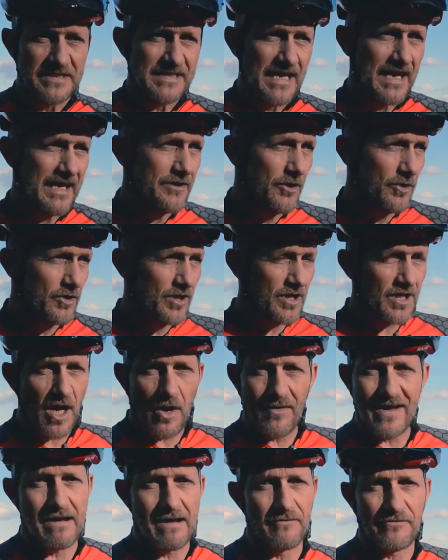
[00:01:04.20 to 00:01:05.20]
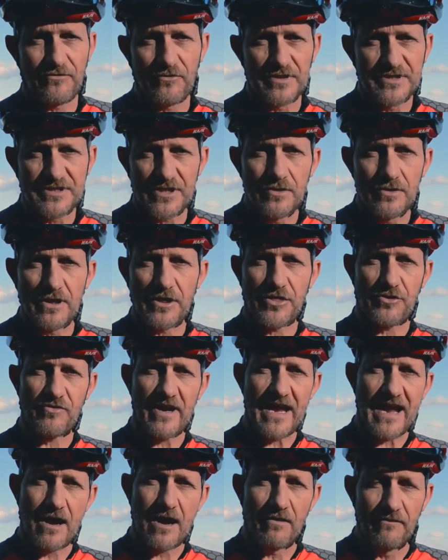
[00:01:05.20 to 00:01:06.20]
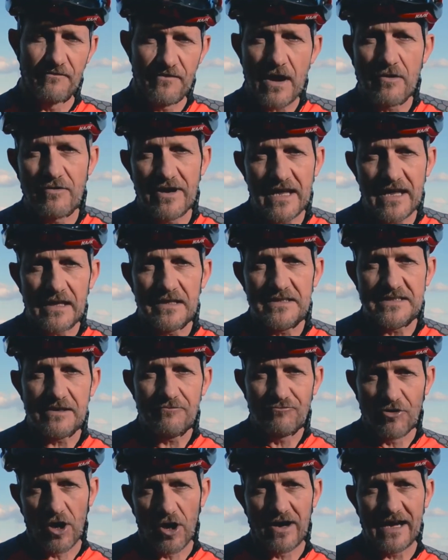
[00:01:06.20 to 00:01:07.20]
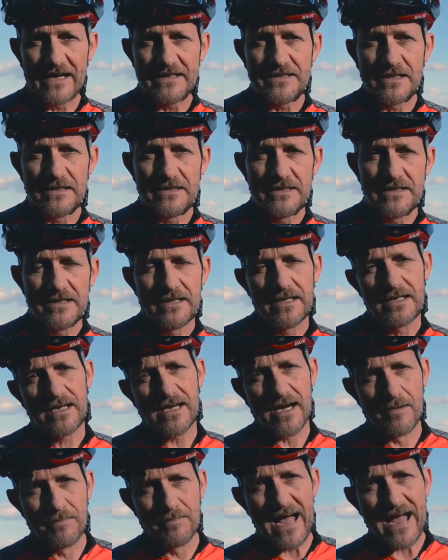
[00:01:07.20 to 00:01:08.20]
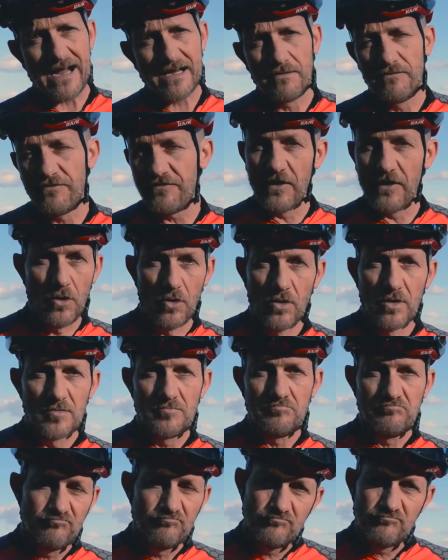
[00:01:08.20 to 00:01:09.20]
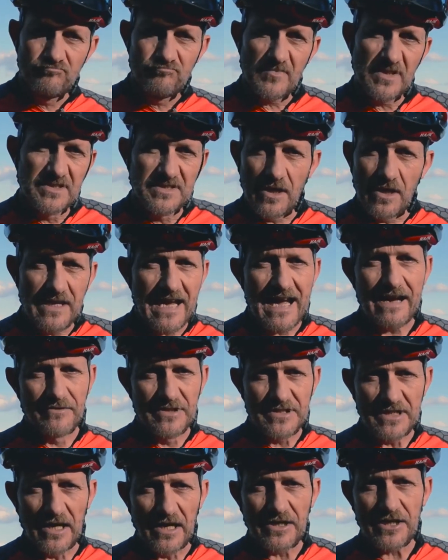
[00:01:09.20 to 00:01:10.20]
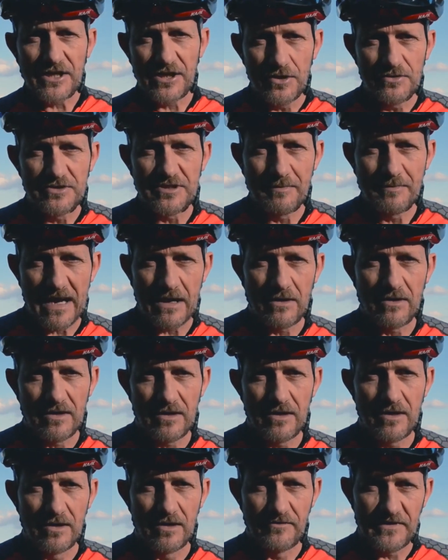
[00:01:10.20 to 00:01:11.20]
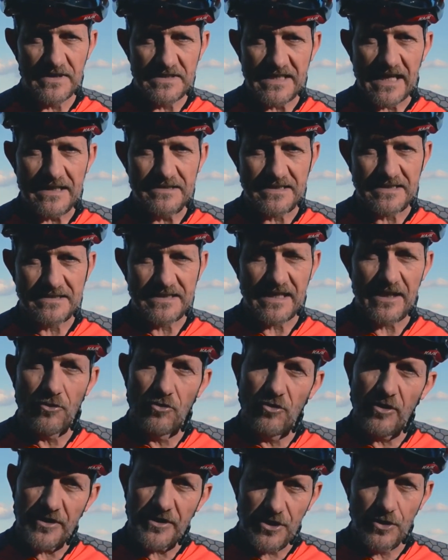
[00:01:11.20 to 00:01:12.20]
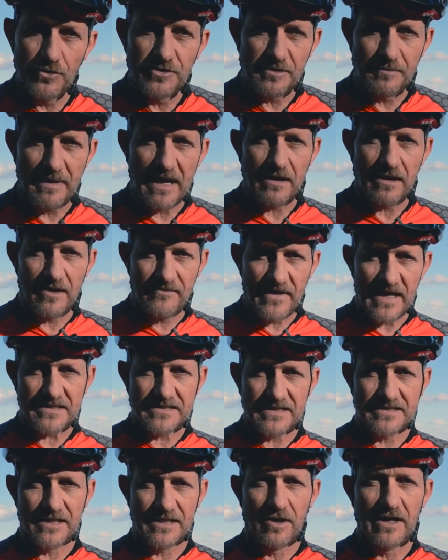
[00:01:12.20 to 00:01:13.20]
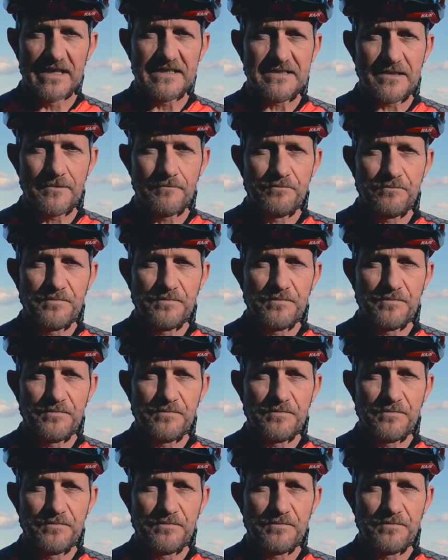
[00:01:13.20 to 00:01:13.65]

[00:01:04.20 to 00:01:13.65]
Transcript: saying you could go out for a 2 to 3 hour very easy ride, come back and feel as though you haven't done a huge amount of intensity or a huge amount of exercise.